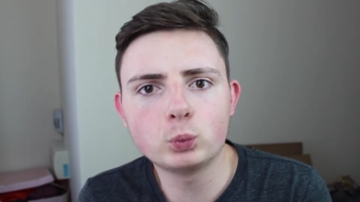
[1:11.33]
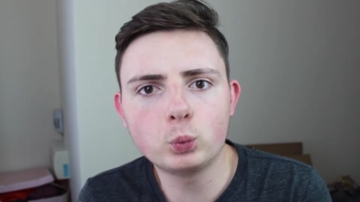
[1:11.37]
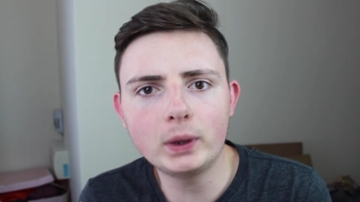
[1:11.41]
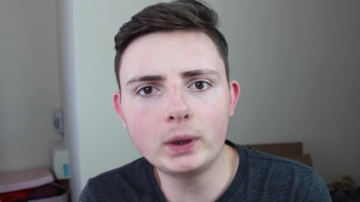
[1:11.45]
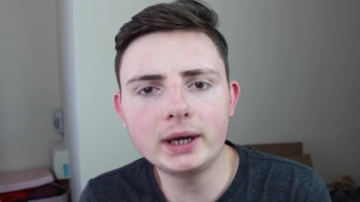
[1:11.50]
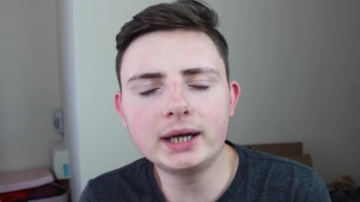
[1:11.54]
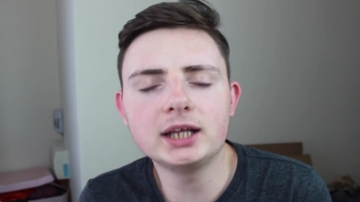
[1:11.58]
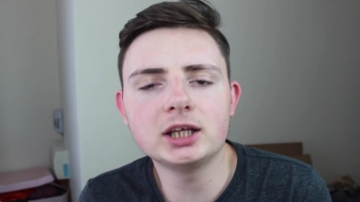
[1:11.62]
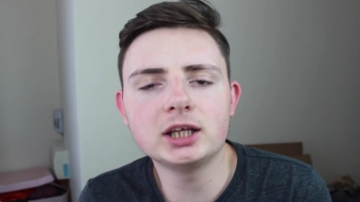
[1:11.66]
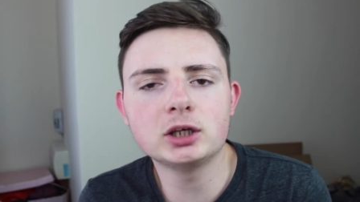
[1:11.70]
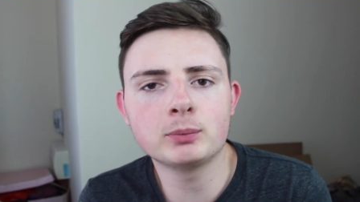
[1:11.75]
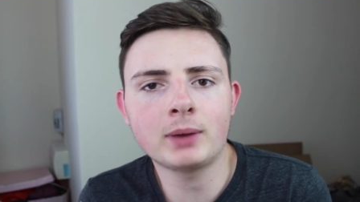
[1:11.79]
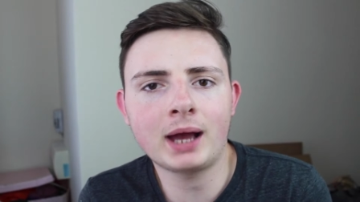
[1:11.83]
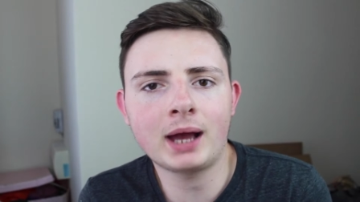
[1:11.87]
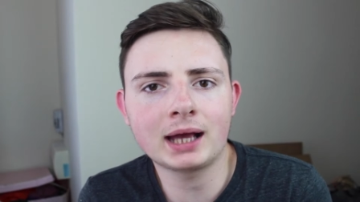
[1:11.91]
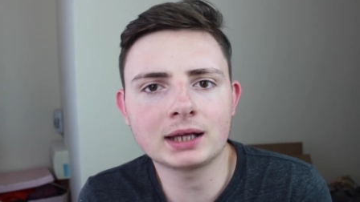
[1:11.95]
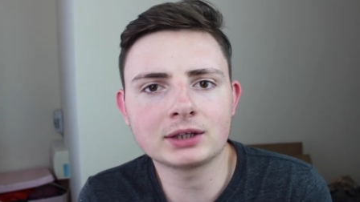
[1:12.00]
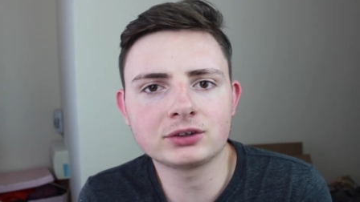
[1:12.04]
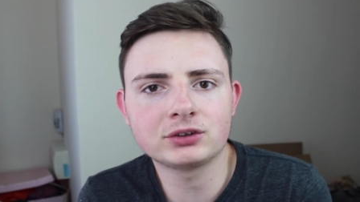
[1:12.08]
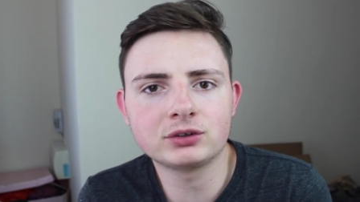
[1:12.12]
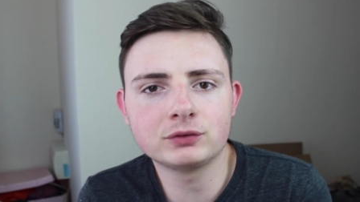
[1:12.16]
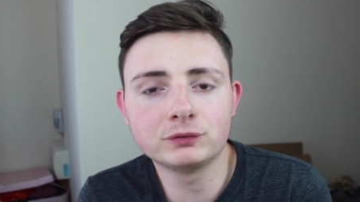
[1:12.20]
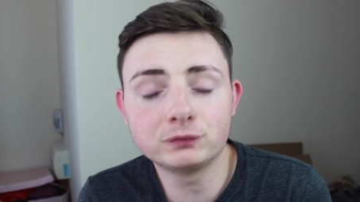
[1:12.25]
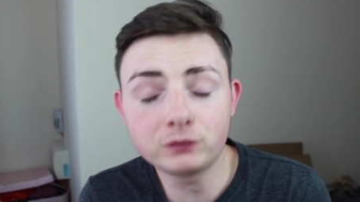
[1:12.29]
William
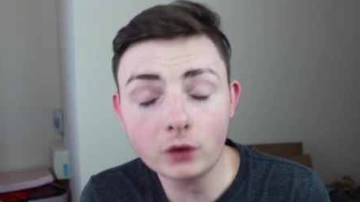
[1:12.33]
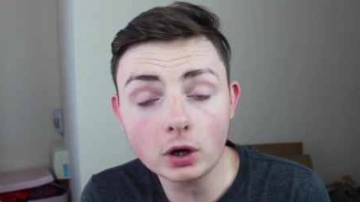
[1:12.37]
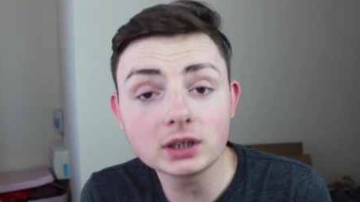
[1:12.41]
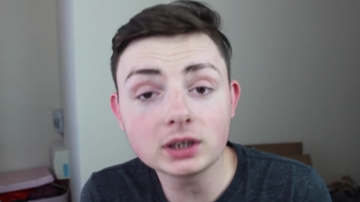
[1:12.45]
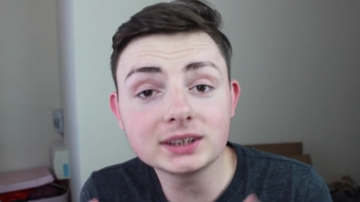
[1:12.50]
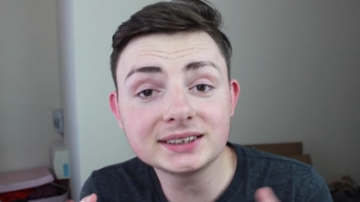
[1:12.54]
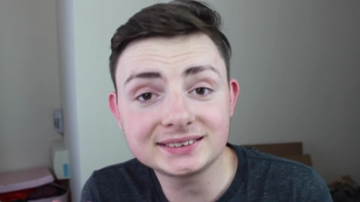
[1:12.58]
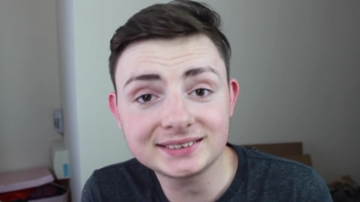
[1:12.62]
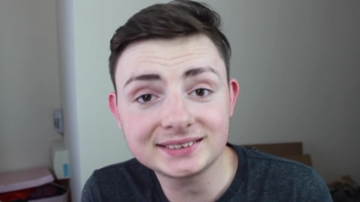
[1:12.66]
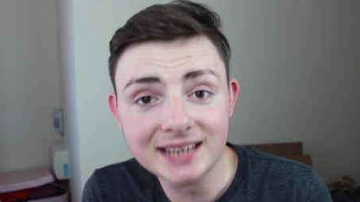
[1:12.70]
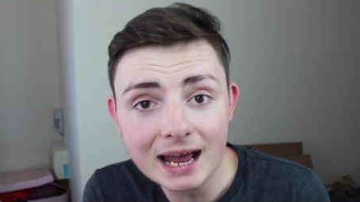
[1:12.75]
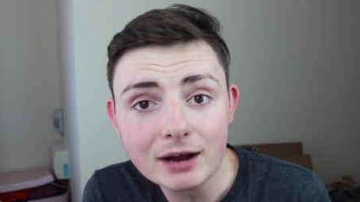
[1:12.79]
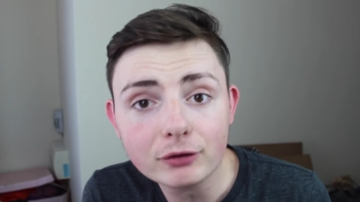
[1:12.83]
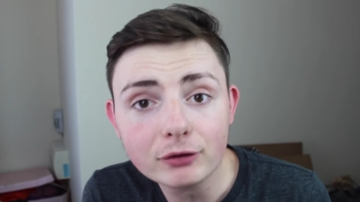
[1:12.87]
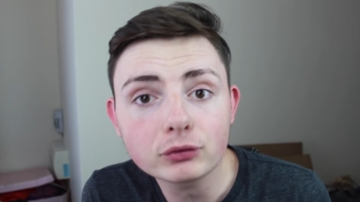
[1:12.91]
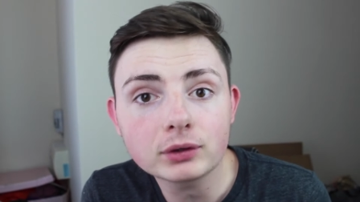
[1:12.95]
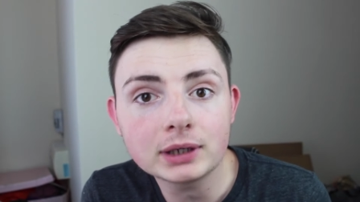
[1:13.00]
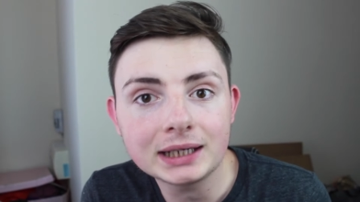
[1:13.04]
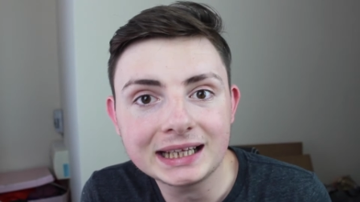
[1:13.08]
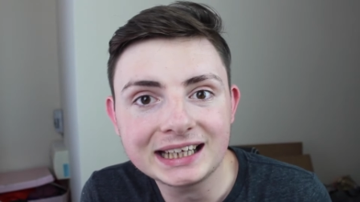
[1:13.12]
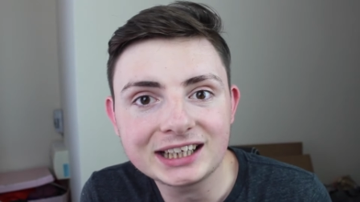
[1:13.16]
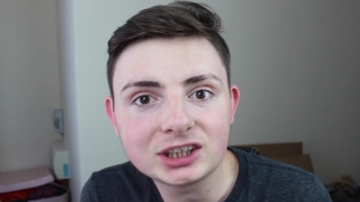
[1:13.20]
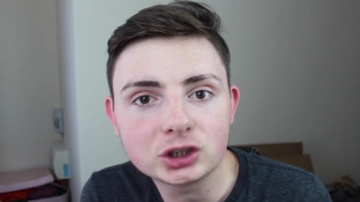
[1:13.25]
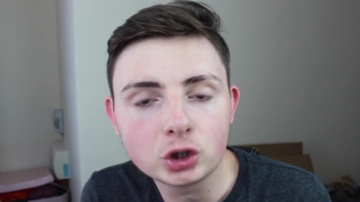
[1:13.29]
has
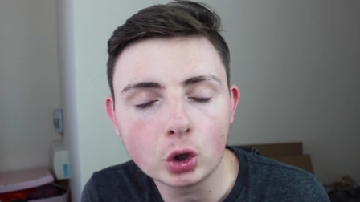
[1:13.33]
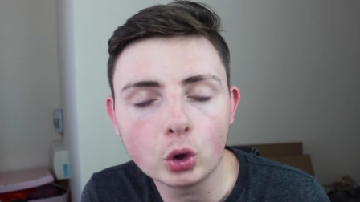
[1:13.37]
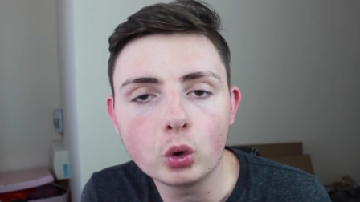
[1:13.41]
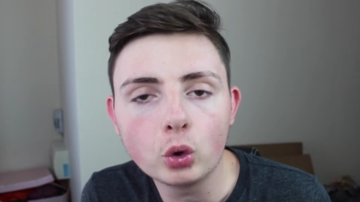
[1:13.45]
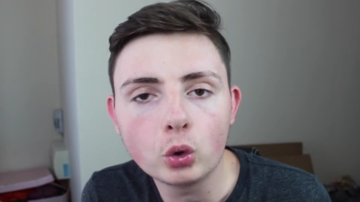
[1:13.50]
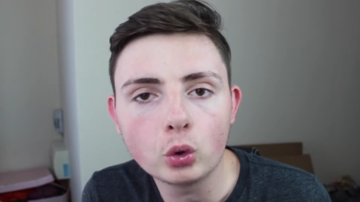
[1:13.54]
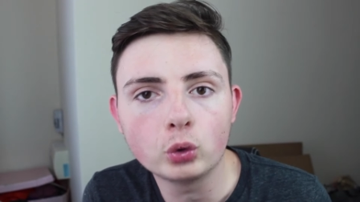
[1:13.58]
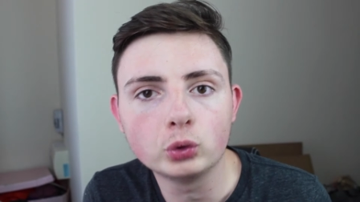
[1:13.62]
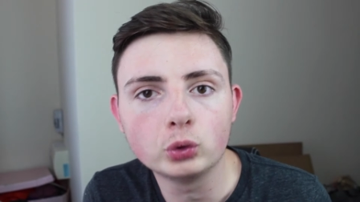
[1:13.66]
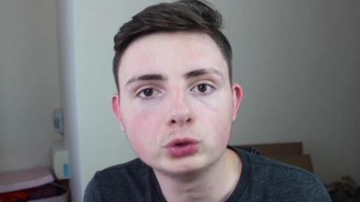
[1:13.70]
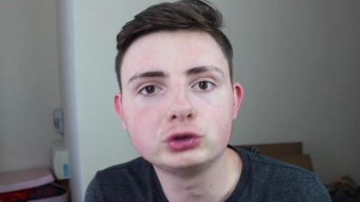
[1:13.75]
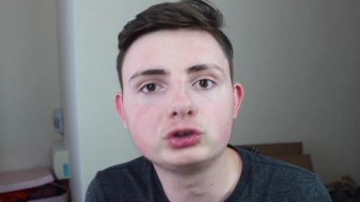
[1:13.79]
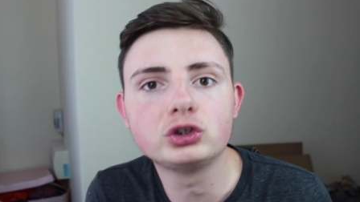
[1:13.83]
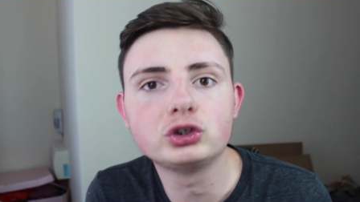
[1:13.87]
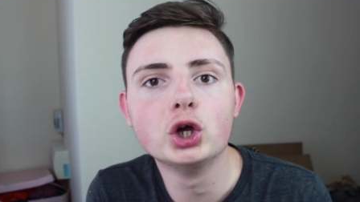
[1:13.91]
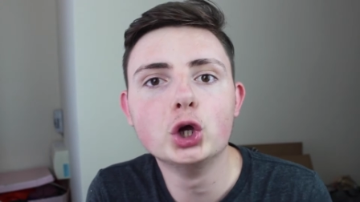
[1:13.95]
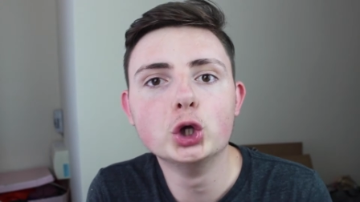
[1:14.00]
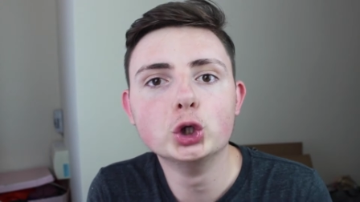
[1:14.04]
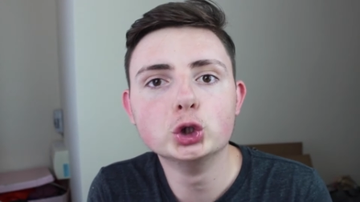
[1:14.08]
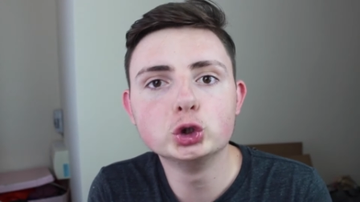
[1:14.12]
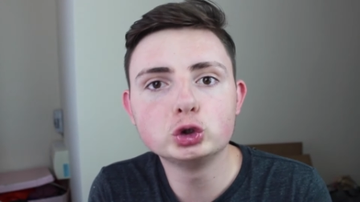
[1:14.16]
voluntarily caused